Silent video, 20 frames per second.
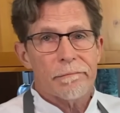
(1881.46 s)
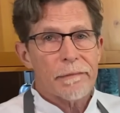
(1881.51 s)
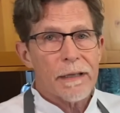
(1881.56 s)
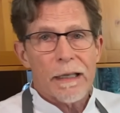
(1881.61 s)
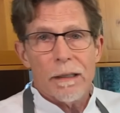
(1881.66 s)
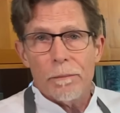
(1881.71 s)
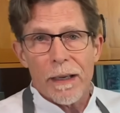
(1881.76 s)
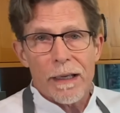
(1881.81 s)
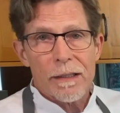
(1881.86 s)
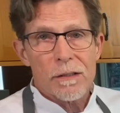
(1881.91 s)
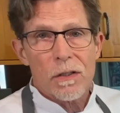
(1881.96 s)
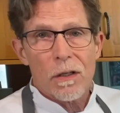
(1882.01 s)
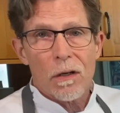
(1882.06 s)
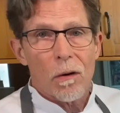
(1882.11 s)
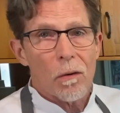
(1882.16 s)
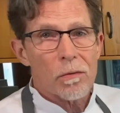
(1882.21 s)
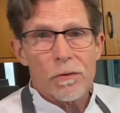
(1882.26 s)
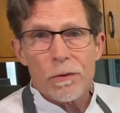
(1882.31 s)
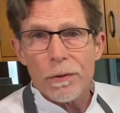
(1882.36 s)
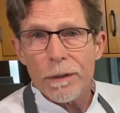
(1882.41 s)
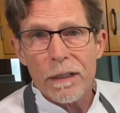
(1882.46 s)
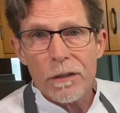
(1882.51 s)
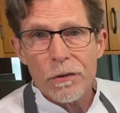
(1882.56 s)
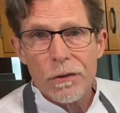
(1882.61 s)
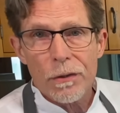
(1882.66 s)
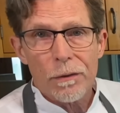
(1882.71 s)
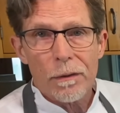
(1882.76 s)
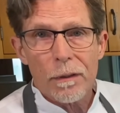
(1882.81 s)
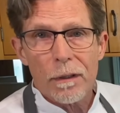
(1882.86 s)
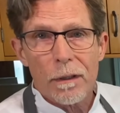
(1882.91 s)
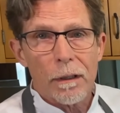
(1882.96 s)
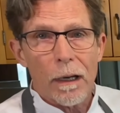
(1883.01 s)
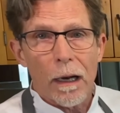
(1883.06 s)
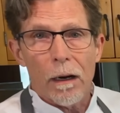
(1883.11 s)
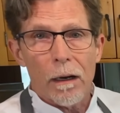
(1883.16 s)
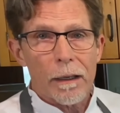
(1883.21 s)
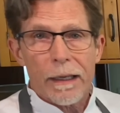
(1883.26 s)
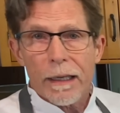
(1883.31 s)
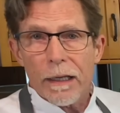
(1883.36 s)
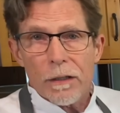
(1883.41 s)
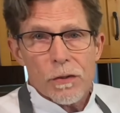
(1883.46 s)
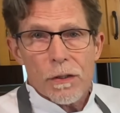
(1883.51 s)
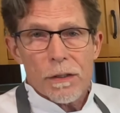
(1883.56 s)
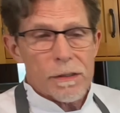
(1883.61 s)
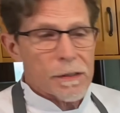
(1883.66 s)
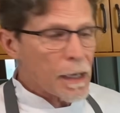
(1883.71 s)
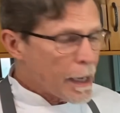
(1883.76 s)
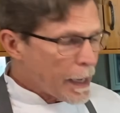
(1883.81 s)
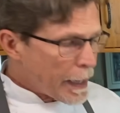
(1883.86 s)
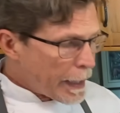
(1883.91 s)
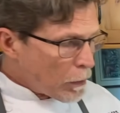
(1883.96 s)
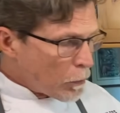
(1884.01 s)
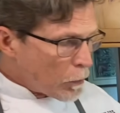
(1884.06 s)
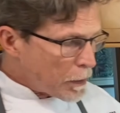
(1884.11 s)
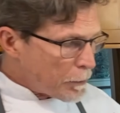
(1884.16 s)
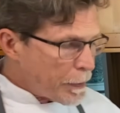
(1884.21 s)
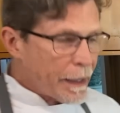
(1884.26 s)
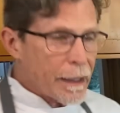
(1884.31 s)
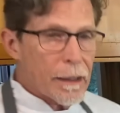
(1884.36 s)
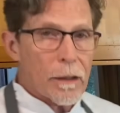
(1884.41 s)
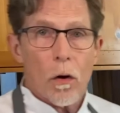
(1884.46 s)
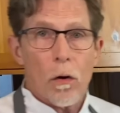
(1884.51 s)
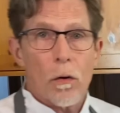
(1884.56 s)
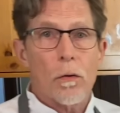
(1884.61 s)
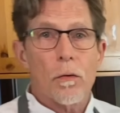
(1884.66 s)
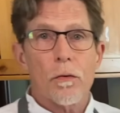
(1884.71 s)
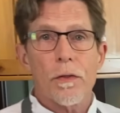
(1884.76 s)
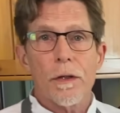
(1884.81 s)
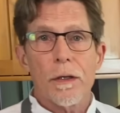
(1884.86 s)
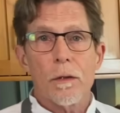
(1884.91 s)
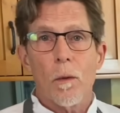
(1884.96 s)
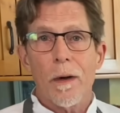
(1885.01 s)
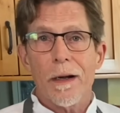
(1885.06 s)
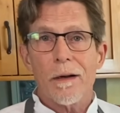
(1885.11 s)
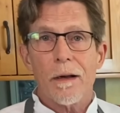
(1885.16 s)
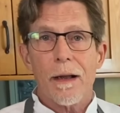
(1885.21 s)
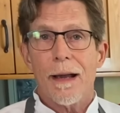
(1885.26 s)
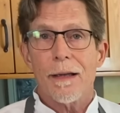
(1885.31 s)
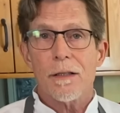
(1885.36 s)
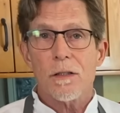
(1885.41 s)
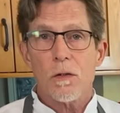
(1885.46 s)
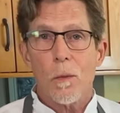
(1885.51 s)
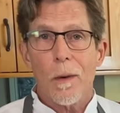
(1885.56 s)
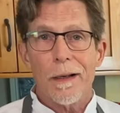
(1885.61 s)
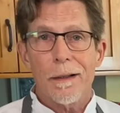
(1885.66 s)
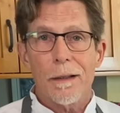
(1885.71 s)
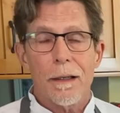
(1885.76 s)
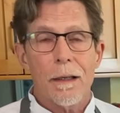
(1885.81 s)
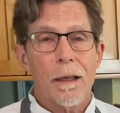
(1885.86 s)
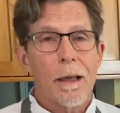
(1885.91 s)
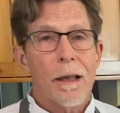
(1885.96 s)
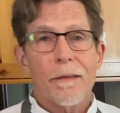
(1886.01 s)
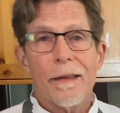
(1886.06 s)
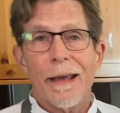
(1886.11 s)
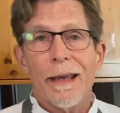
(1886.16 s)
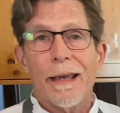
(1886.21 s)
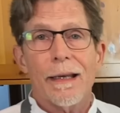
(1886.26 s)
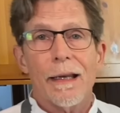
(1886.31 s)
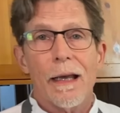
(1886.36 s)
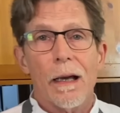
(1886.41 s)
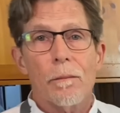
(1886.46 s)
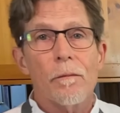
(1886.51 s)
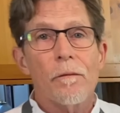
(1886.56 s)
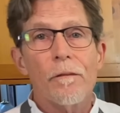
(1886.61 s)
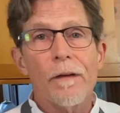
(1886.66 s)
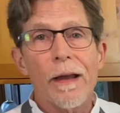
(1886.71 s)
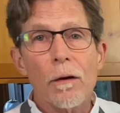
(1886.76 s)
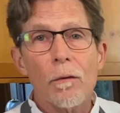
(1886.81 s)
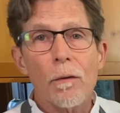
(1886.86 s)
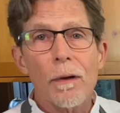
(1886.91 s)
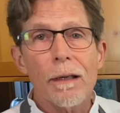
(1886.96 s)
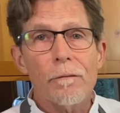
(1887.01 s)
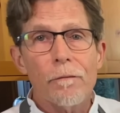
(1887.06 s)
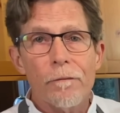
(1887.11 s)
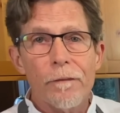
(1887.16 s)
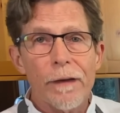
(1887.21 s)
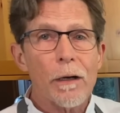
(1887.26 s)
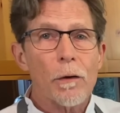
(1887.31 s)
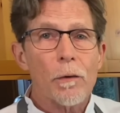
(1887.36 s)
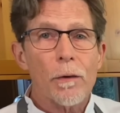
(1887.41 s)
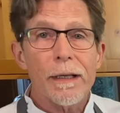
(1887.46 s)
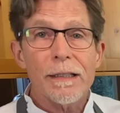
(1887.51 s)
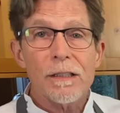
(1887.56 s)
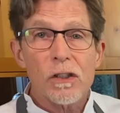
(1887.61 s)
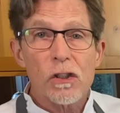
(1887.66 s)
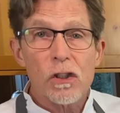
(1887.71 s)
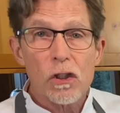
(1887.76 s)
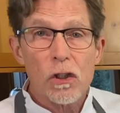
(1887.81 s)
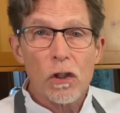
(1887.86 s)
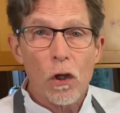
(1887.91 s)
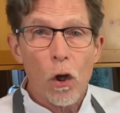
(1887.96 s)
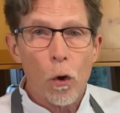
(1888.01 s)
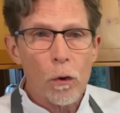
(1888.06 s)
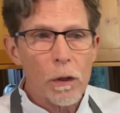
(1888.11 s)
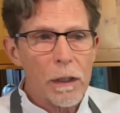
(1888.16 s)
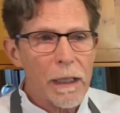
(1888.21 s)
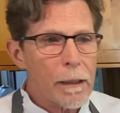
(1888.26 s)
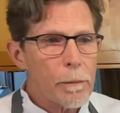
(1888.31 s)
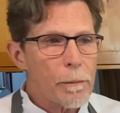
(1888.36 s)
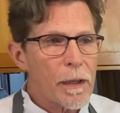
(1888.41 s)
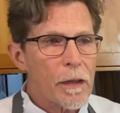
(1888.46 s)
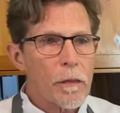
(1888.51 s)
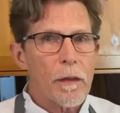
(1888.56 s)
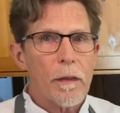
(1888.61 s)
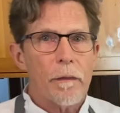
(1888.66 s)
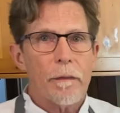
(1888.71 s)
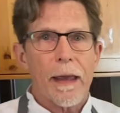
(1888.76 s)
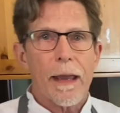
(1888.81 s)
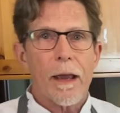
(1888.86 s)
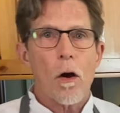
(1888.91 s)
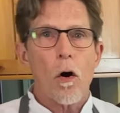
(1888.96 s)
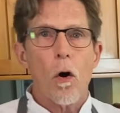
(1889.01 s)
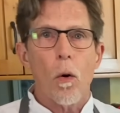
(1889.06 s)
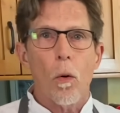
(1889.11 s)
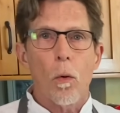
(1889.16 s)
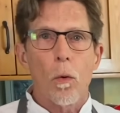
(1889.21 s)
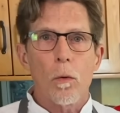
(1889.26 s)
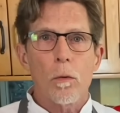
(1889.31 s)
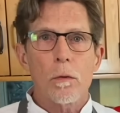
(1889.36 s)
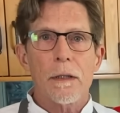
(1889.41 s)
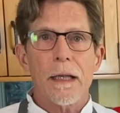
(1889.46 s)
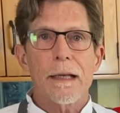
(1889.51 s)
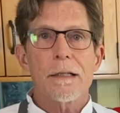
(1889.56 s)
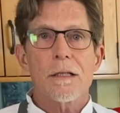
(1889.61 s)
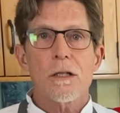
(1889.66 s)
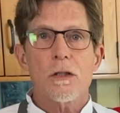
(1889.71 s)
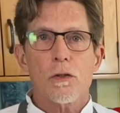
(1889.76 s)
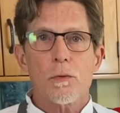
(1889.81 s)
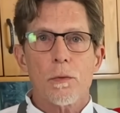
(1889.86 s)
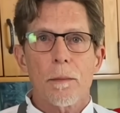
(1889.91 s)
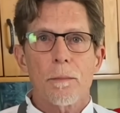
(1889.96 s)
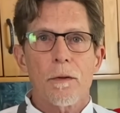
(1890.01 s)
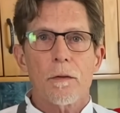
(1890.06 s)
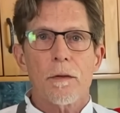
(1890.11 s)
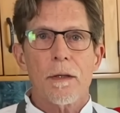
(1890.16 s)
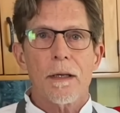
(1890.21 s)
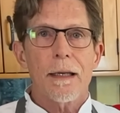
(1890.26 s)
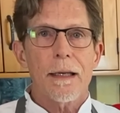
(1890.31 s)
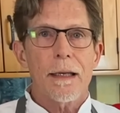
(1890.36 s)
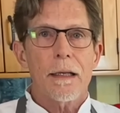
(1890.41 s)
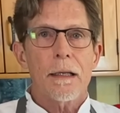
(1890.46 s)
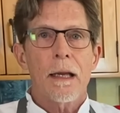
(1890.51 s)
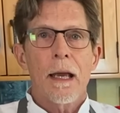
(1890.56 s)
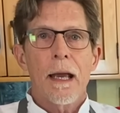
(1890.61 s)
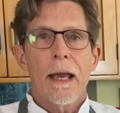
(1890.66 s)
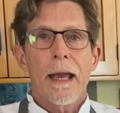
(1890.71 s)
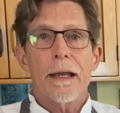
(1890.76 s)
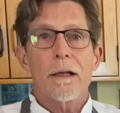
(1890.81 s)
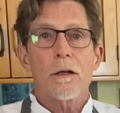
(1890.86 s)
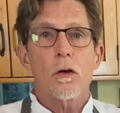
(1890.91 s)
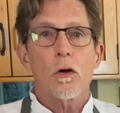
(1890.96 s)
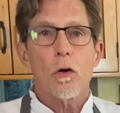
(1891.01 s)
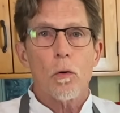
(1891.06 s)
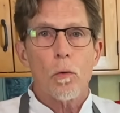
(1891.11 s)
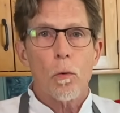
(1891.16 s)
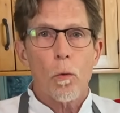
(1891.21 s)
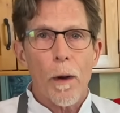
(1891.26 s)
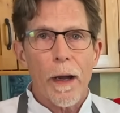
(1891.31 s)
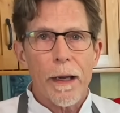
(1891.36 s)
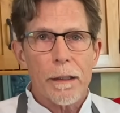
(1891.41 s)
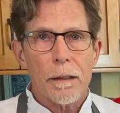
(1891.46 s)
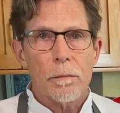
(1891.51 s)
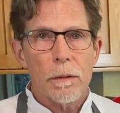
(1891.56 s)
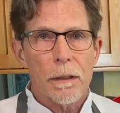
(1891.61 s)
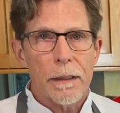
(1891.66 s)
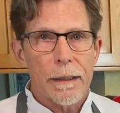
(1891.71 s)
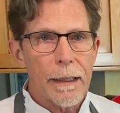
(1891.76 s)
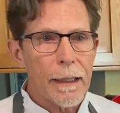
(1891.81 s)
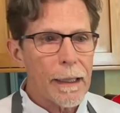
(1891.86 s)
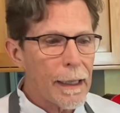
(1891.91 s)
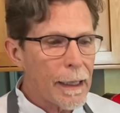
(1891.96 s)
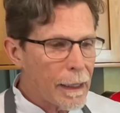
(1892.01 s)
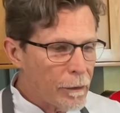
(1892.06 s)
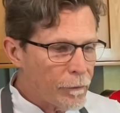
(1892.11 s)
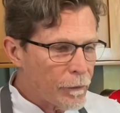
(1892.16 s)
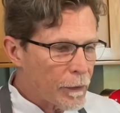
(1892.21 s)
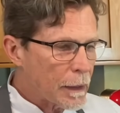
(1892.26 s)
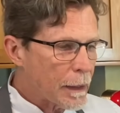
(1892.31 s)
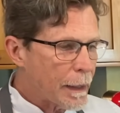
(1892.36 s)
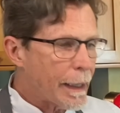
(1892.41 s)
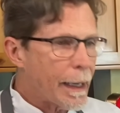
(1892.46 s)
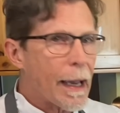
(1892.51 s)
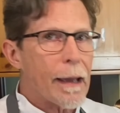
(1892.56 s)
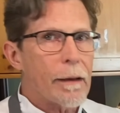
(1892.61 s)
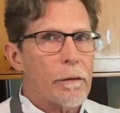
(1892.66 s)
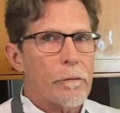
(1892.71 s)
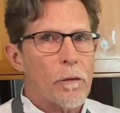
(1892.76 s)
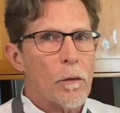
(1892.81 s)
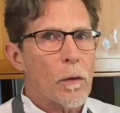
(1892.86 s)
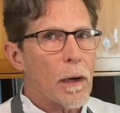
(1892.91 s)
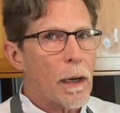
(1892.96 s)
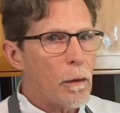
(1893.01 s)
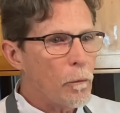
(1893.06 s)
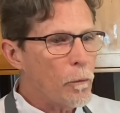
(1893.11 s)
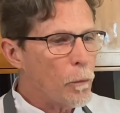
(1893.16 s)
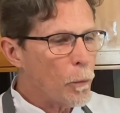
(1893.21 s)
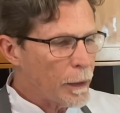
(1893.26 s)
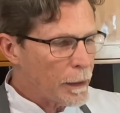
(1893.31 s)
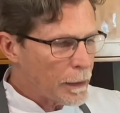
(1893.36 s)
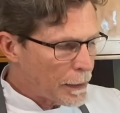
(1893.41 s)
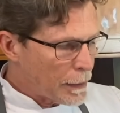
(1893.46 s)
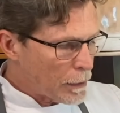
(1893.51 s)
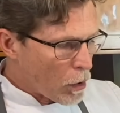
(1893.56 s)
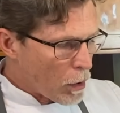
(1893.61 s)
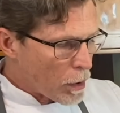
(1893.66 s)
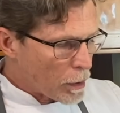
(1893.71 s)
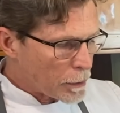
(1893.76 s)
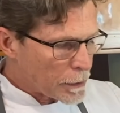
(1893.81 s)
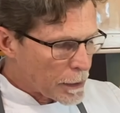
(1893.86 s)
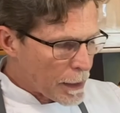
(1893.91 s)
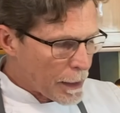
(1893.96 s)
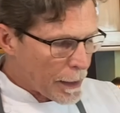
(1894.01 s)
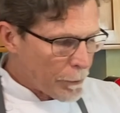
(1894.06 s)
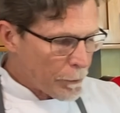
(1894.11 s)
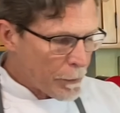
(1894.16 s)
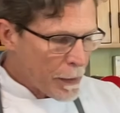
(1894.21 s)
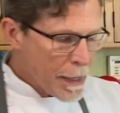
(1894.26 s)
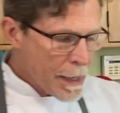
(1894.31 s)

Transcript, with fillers: In Mexico, traditional uh, kitchens, it would be an earthenware cazuela. They heat up very, very slowly, but then they hold and distribute the heat incredibly evenly and for a really long time.